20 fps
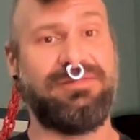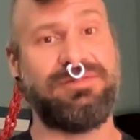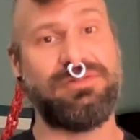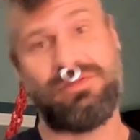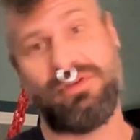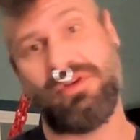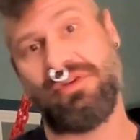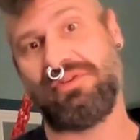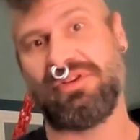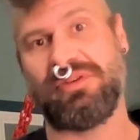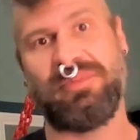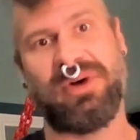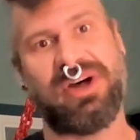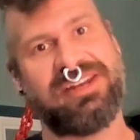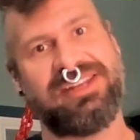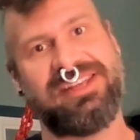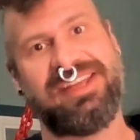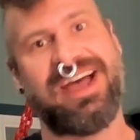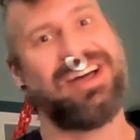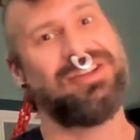you know your
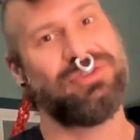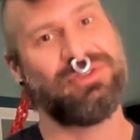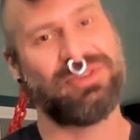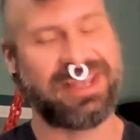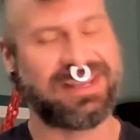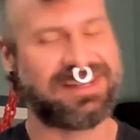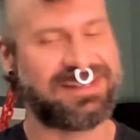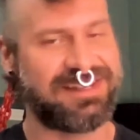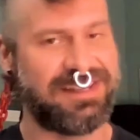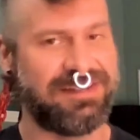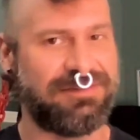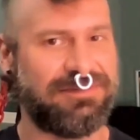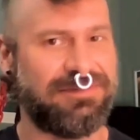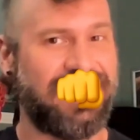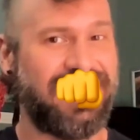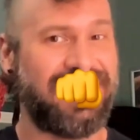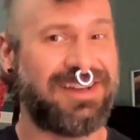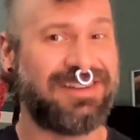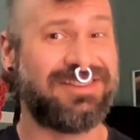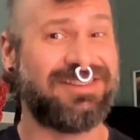body, how you like to get
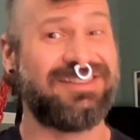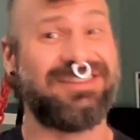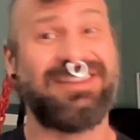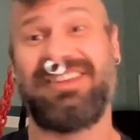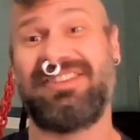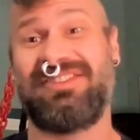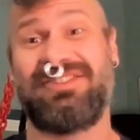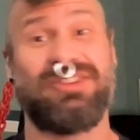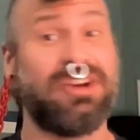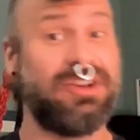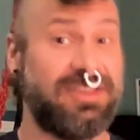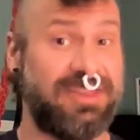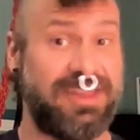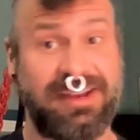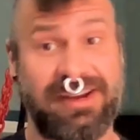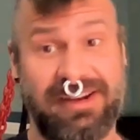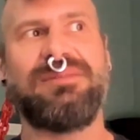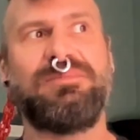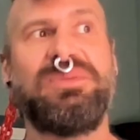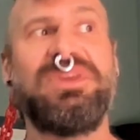fucked, like start
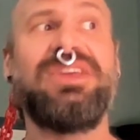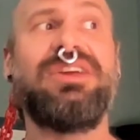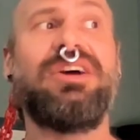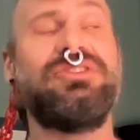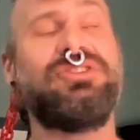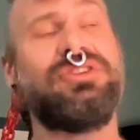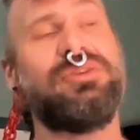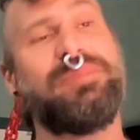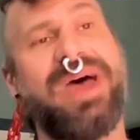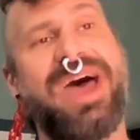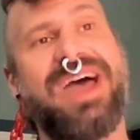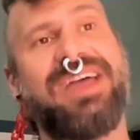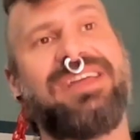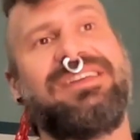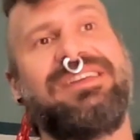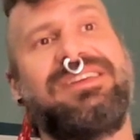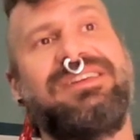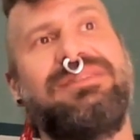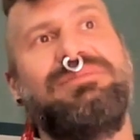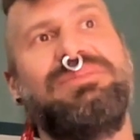there. Being on your
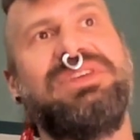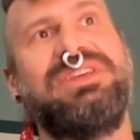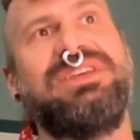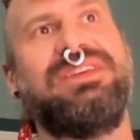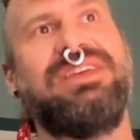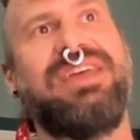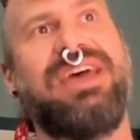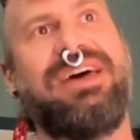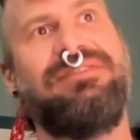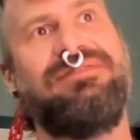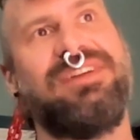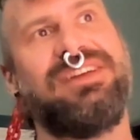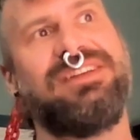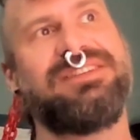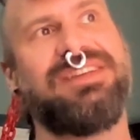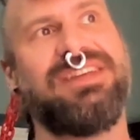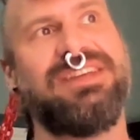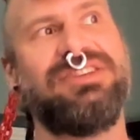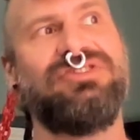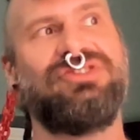back can be
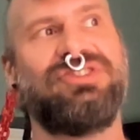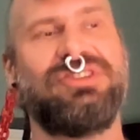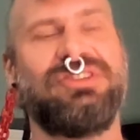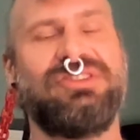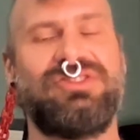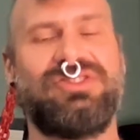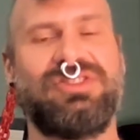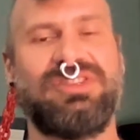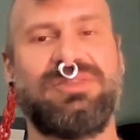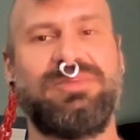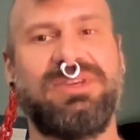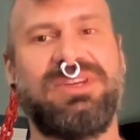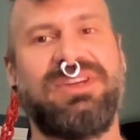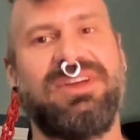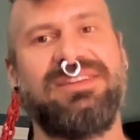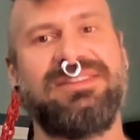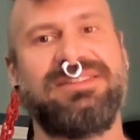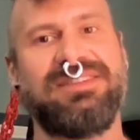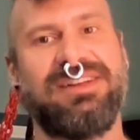advantageous just because it